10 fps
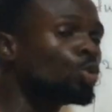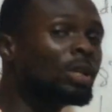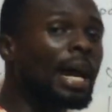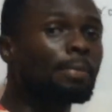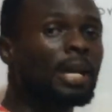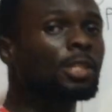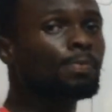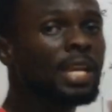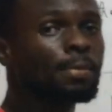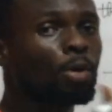two numbers
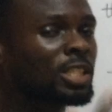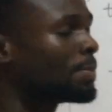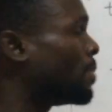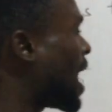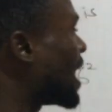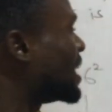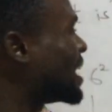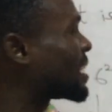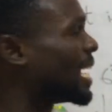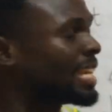being multiplied
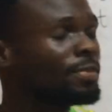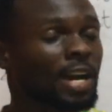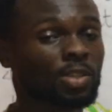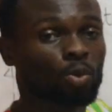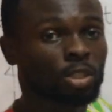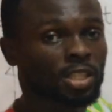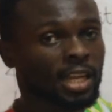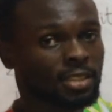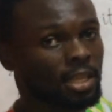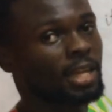that can give us what?
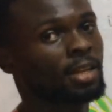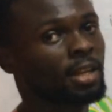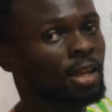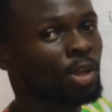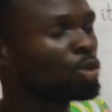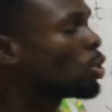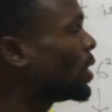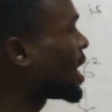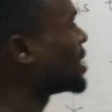10. So we